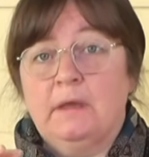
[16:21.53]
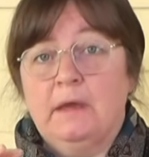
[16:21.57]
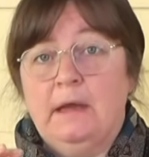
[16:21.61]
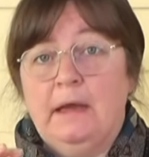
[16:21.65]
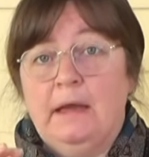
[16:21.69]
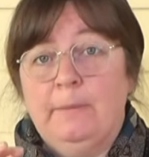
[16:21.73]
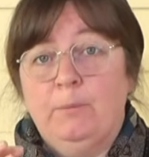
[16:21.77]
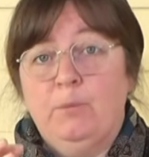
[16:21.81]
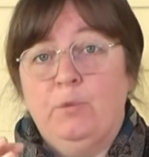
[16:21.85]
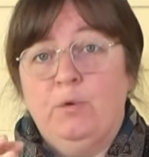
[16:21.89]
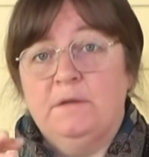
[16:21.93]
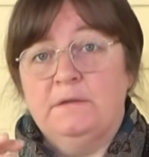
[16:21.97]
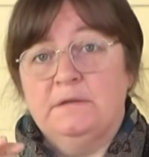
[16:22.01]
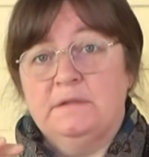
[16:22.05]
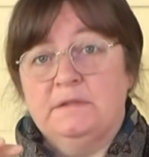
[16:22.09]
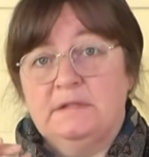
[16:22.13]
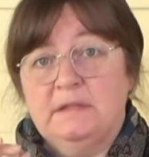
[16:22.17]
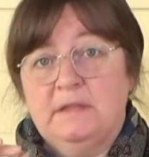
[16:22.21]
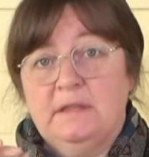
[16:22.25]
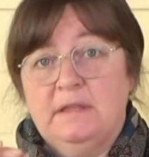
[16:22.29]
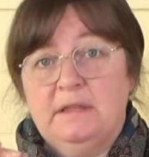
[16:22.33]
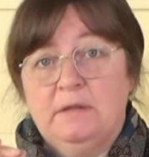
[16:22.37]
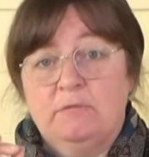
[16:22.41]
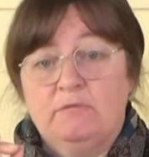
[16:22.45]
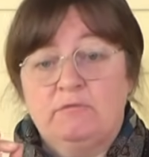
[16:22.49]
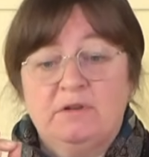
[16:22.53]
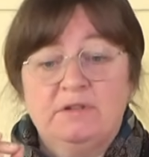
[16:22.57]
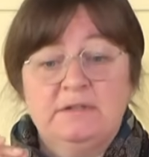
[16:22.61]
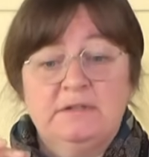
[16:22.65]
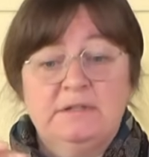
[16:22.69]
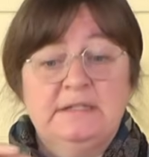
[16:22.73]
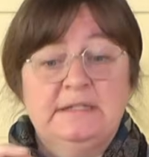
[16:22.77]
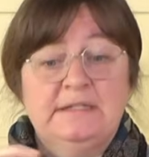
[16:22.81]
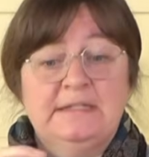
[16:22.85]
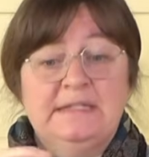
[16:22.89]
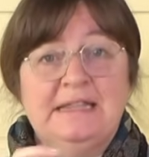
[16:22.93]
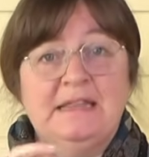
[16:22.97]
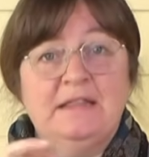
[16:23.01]
And once the
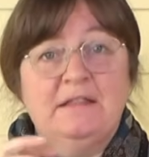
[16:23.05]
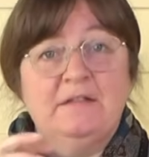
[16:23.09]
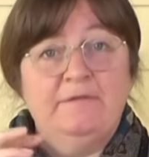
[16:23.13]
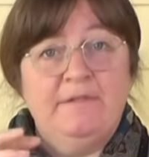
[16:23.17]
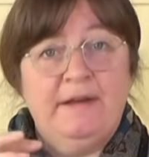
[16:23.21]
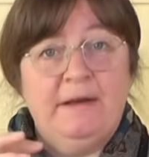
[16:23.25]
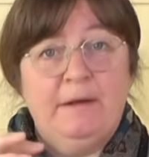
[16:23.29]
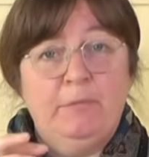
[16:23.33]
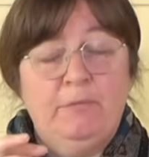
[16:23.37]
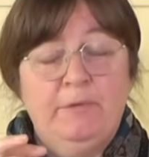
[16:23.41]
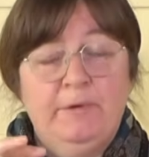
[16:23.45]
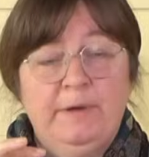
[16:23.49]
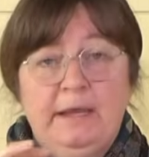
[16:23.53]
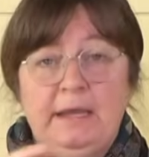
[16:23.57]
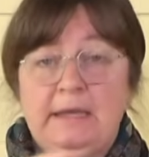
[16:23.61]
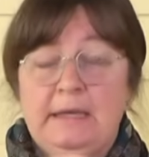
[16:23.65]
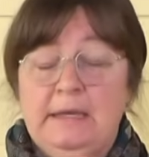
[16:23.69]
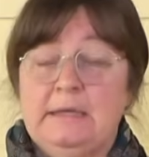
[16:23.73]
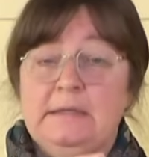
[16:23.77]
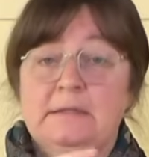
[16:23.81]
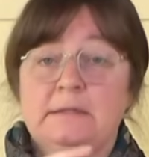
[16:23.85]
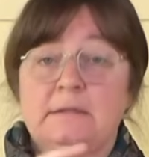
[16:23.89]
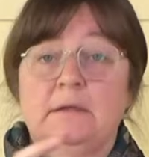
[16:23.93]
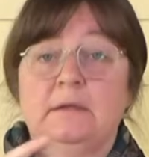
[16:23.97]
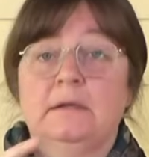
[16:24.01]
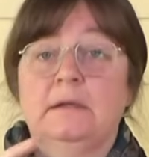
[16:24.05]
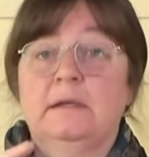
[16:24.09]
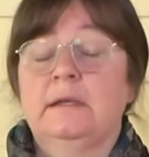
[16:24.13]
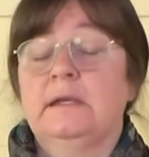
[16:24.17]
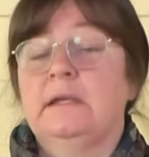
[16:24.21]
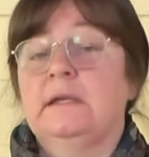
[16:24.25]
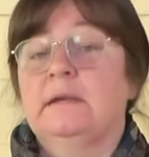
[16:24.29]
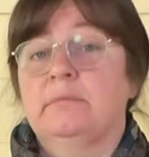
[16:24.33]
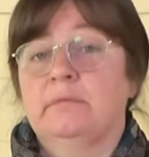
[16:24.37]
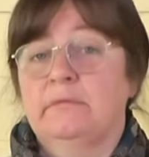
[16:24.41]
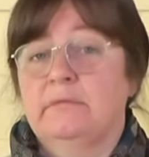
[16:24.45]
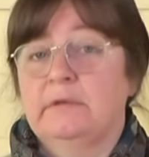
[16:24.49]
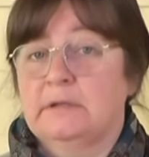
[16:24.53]
rust is in the fabric, it is going to
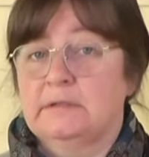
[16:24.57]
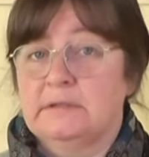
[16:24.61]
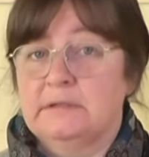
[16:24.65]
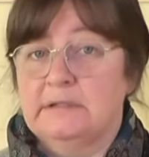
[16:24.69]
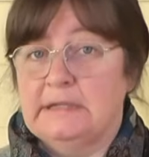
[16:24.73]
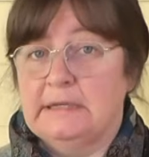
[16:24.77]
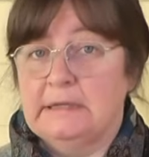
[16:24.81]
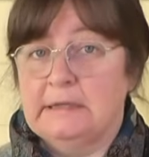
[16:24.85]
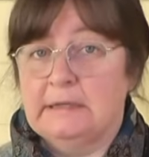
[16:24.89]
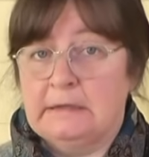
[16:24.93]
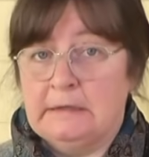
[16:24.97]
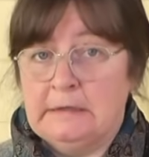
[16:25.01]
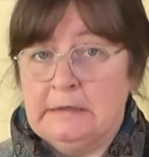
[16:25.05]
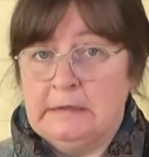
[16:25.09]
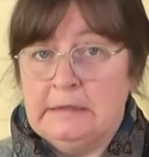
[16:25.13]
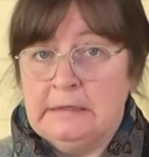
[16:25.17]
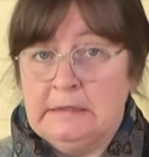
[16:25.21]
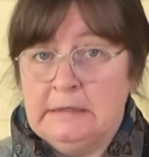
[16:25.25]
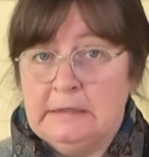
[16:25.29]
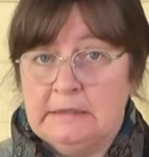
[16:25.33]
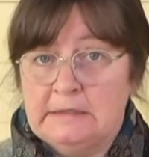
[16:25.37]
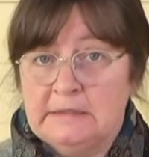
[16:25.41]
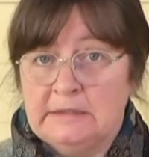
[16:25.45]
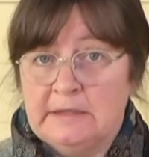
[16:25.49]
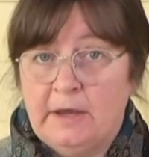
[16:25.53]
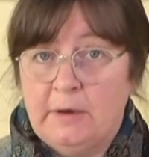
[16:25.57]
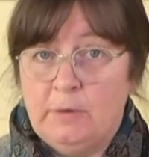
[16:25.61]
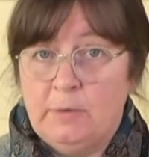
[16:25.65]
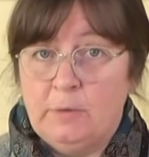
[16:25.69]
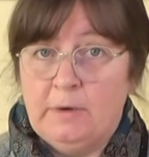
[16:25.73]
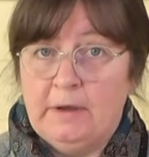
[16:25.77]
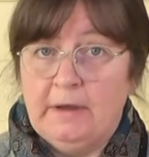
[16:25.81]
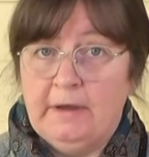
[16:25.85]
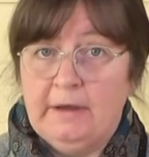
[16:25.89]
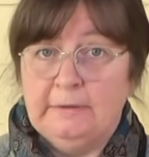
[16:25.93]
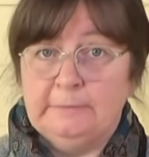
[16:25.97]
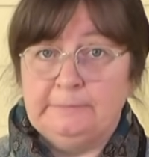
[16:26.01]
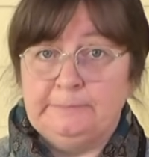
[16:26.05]
keep rusting.
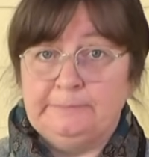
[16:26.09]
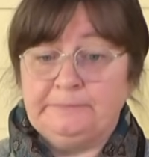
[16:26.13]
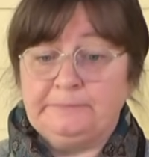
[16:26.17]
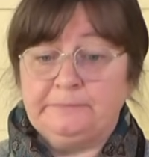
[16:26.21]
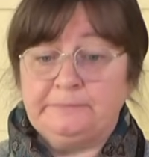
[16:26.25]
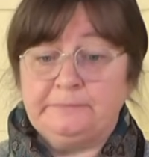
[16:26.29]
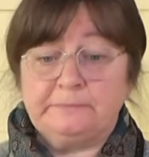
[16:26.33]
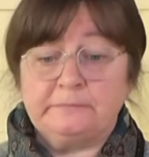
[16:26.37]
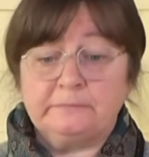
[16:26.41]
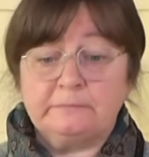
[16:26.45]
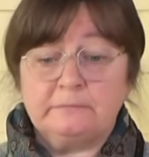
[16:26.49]
So I'm